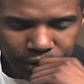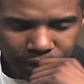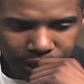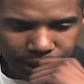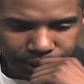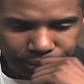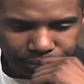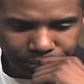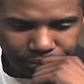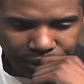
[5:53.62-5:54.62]

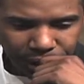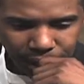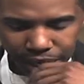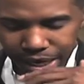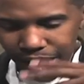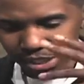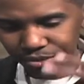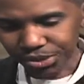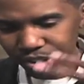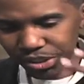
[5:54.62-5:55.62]
um, and as
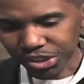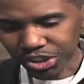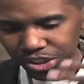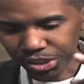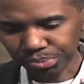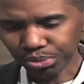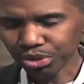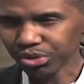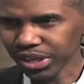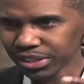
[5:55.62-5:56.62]
a result, it just
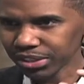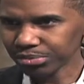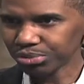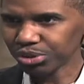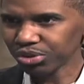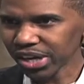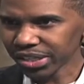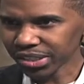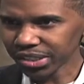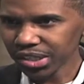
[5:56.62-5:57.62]
progressed and
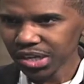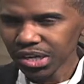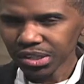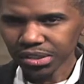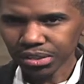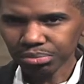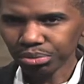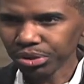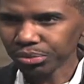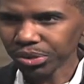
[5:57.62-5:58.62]
progressed mm -hmm. to the
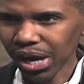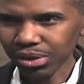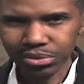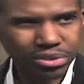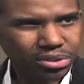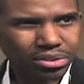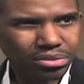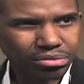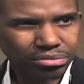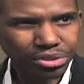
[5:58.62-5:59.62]
point where I was
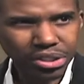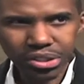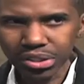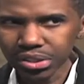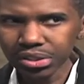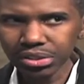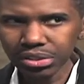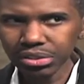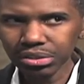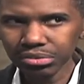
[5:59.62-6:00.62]
just
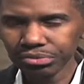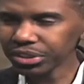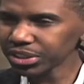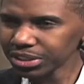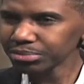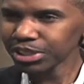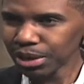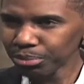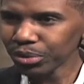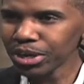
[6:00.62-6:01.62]
really feeling some
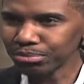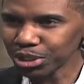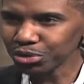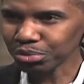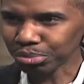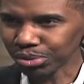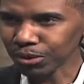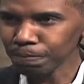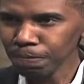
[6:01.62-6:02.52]
type of way, miserable. And